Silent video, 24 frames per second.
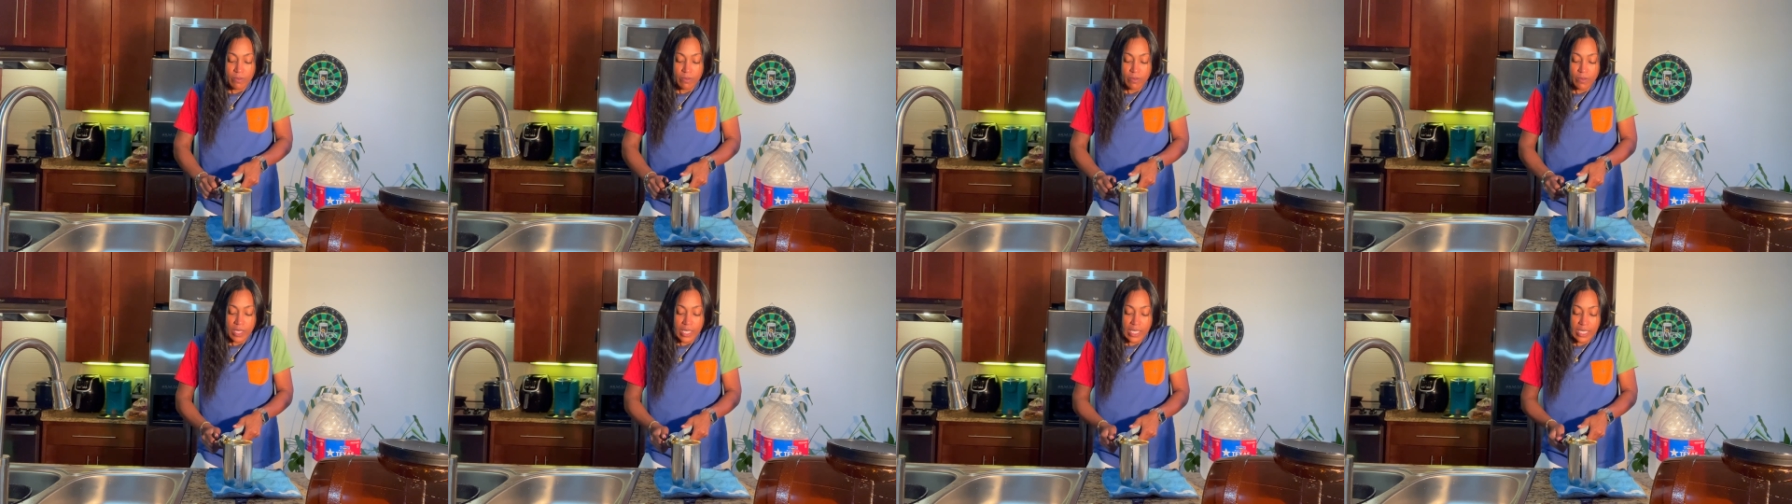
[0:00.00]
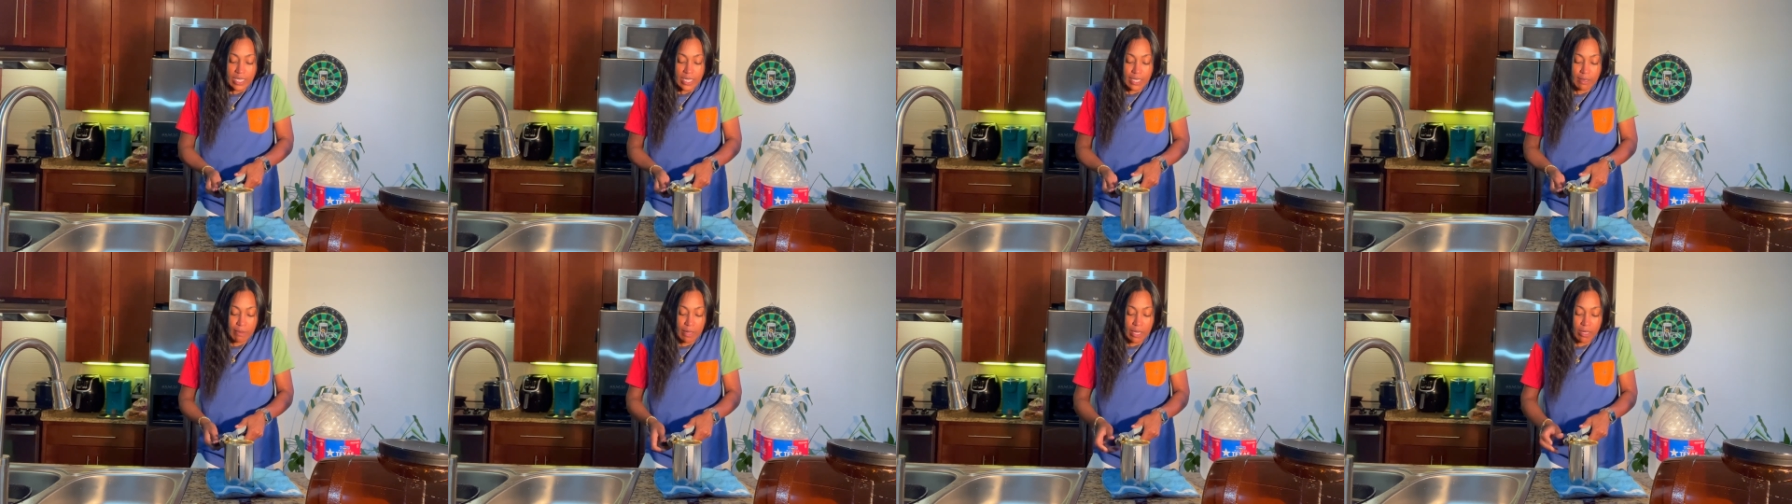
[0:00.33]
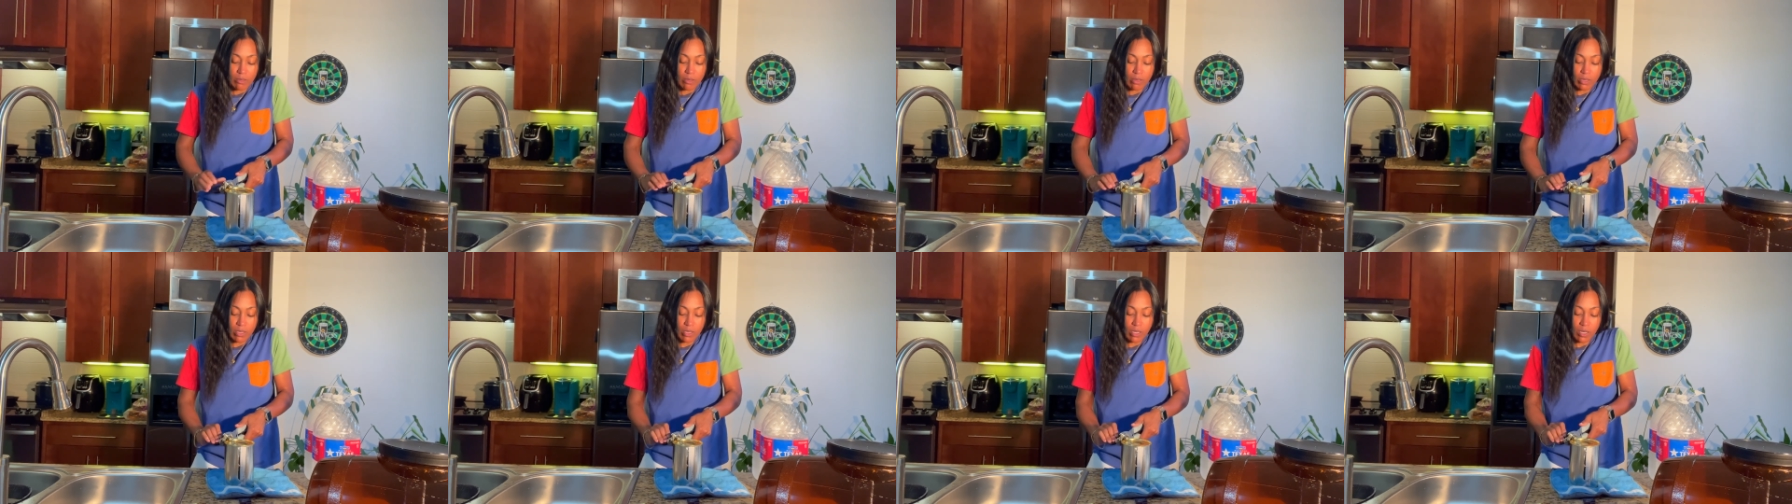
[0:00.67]
It
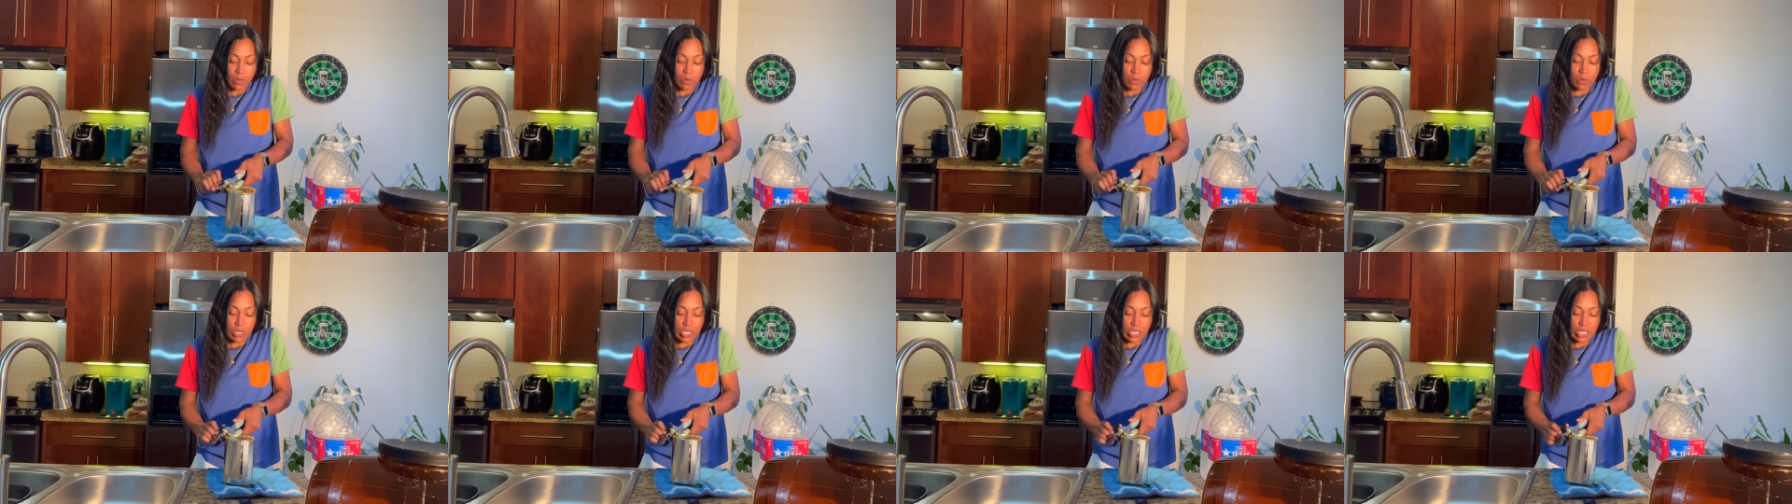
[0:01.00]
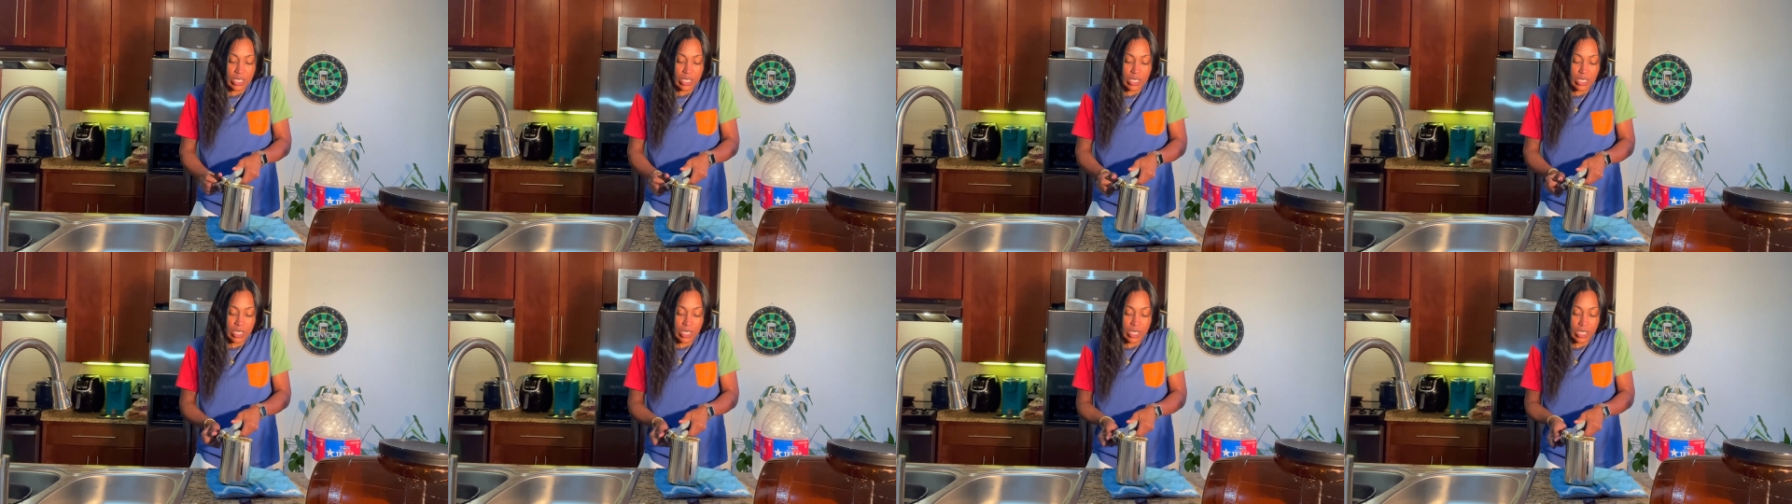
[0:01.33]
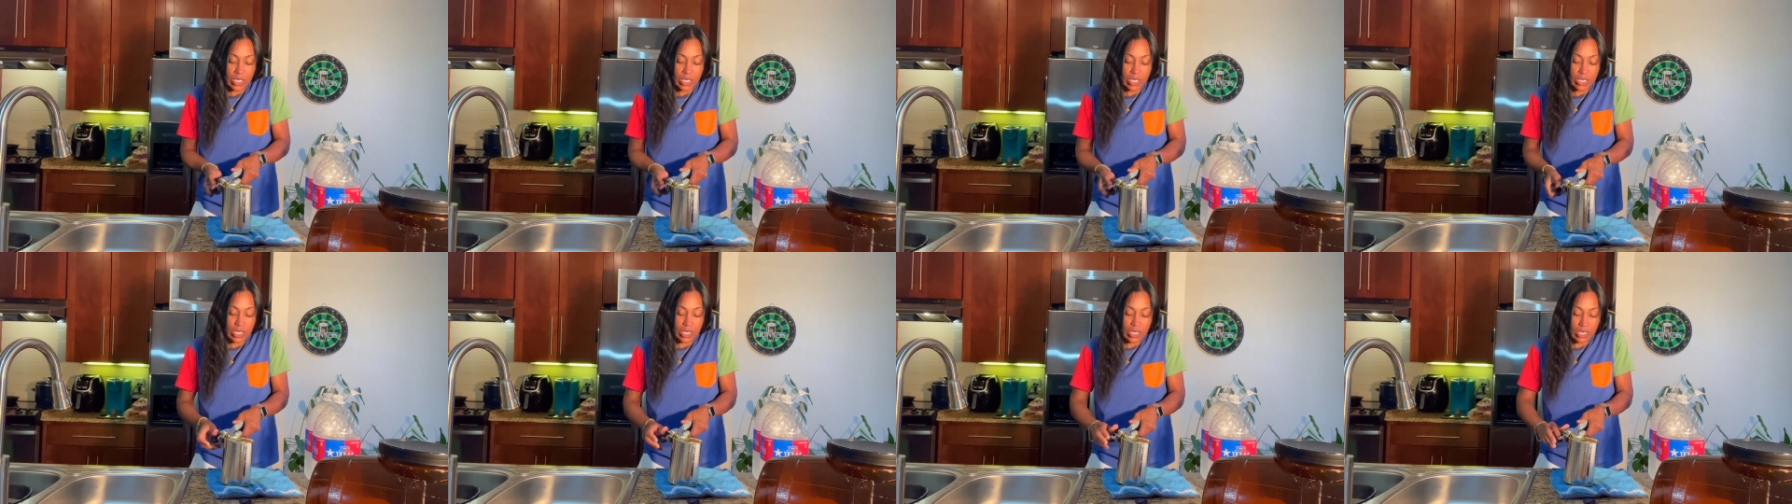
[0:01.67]
smells so
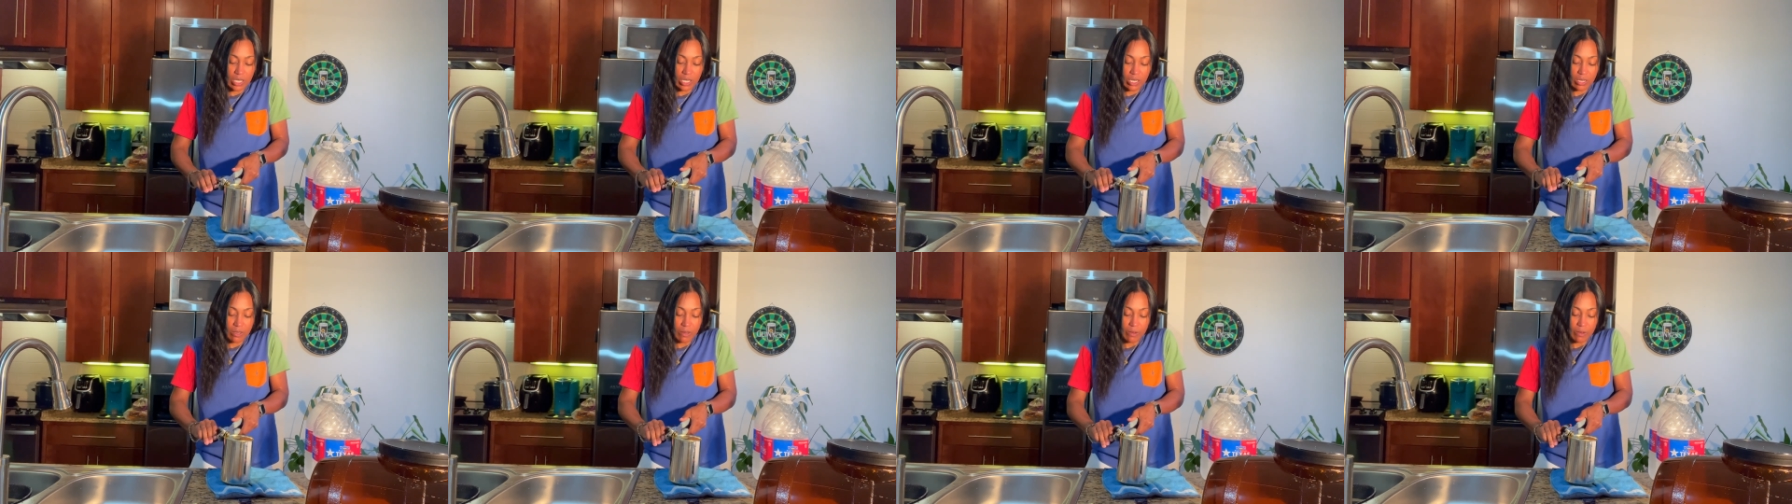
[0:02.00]
good.